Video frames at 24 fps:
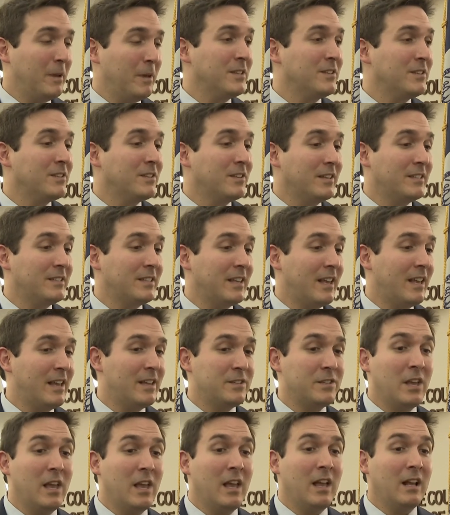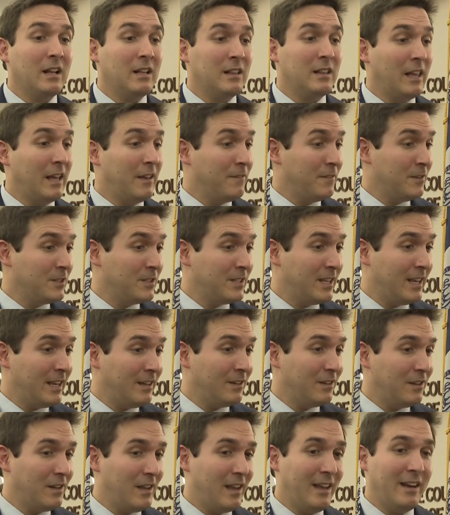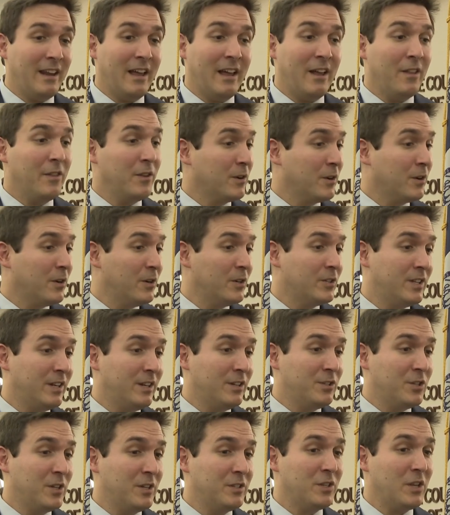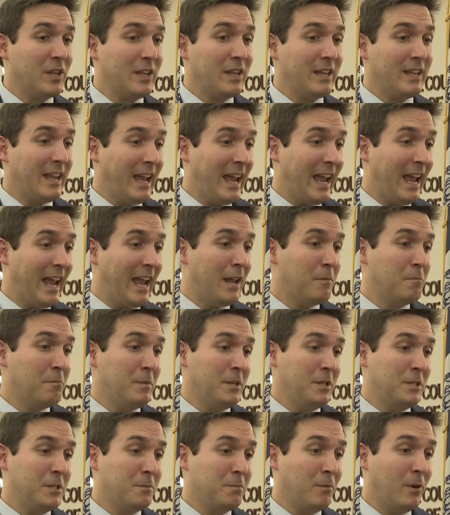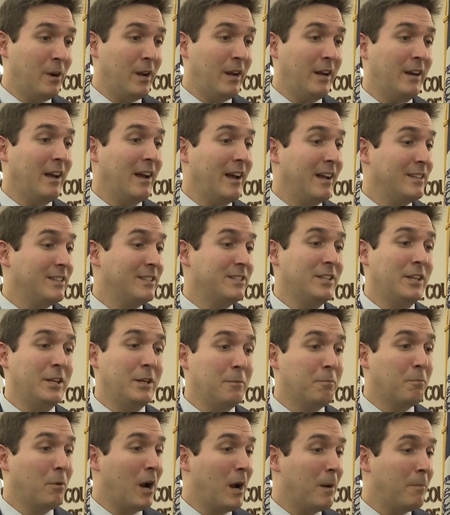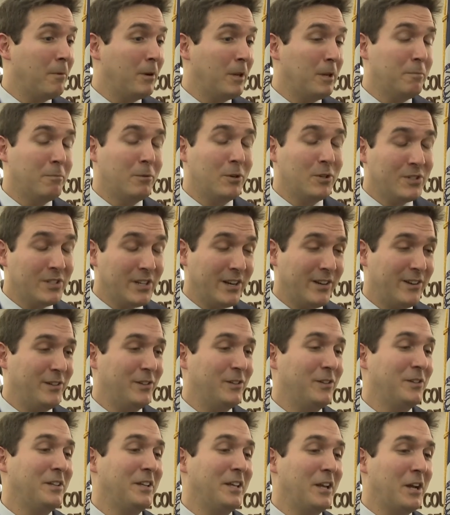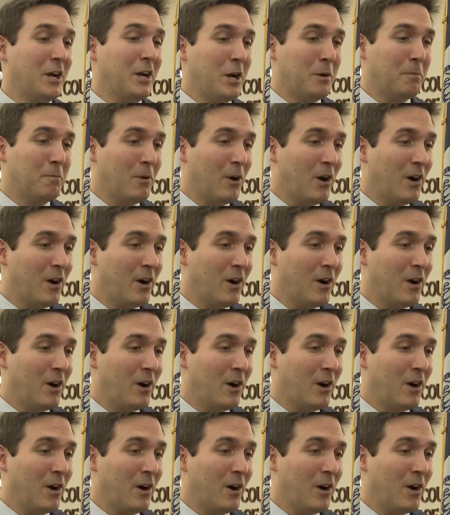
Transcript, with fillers: basically says glyphosate and other carcinogens can't be sprayed on city property, particularly our